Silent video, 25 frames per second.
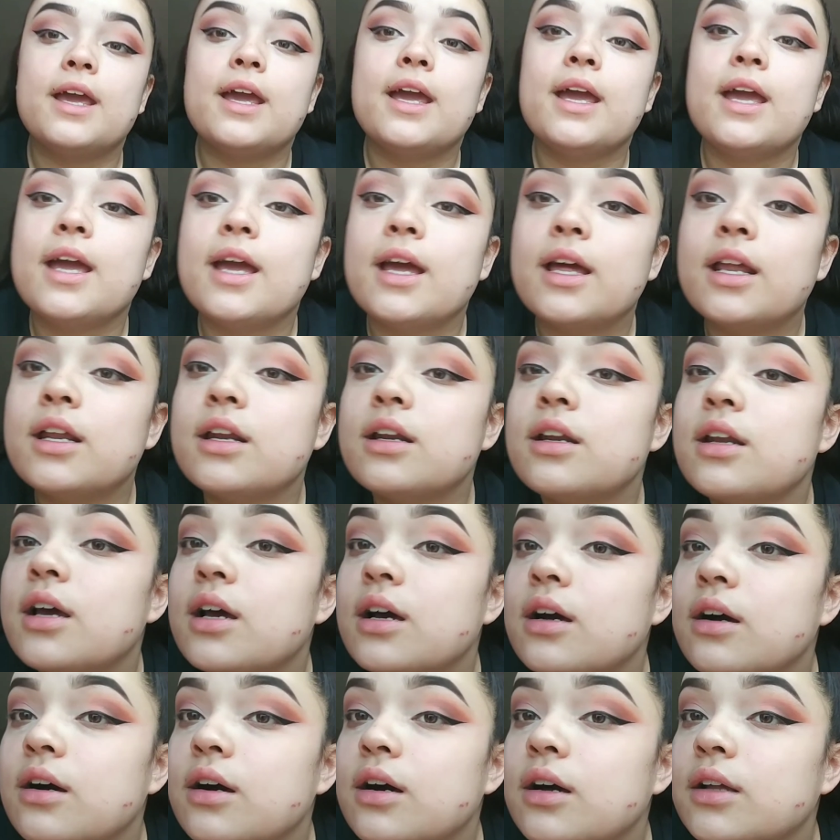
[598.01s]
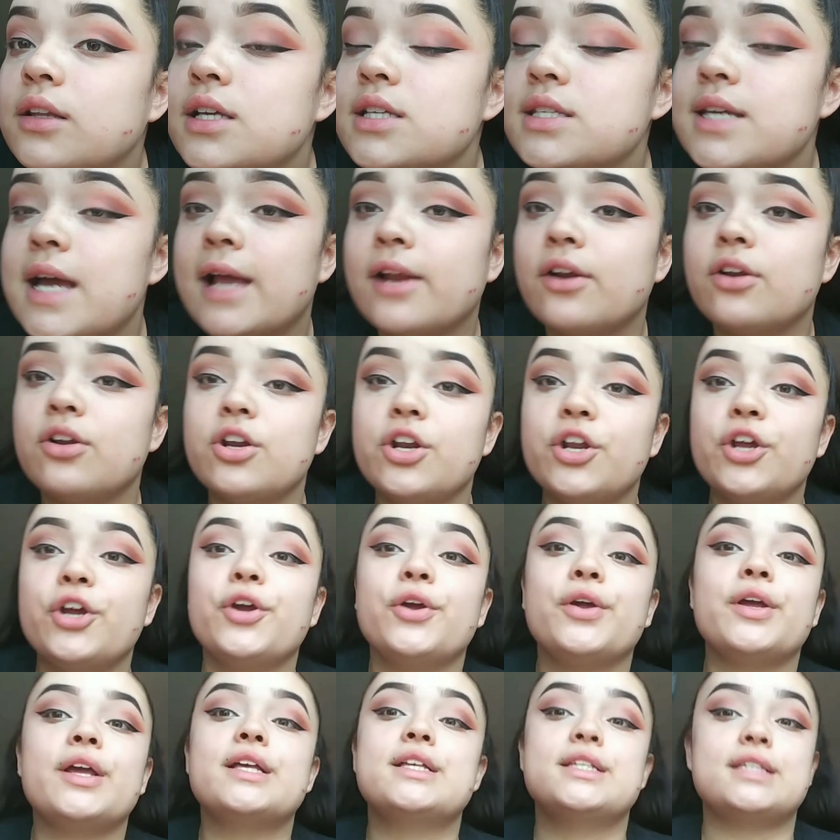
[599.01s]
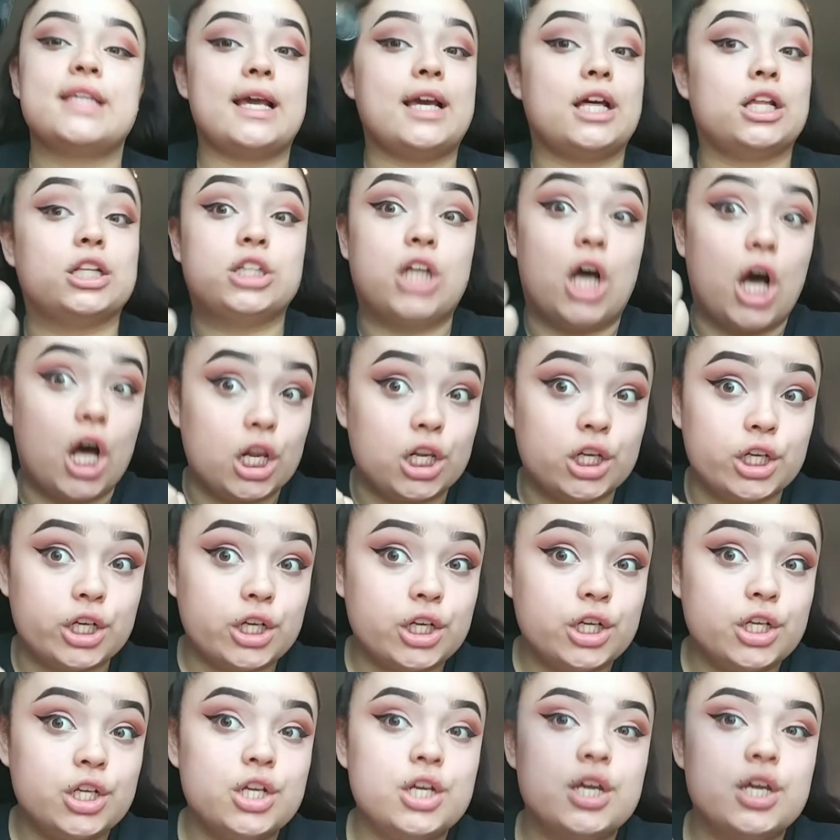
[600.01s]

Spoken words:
And this eyeliner is like $1